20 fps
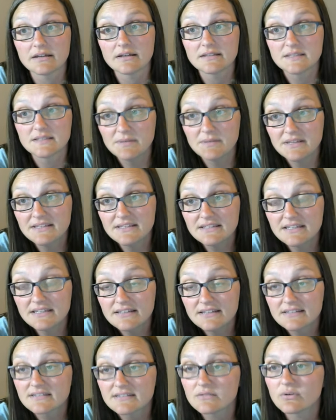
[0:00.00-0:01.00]

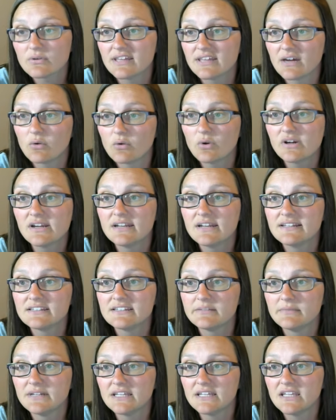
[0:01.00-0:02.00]
species or that
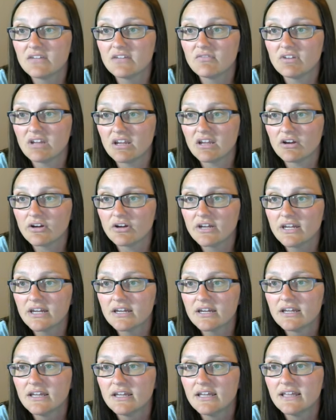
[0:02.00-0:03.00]
organism in a given area,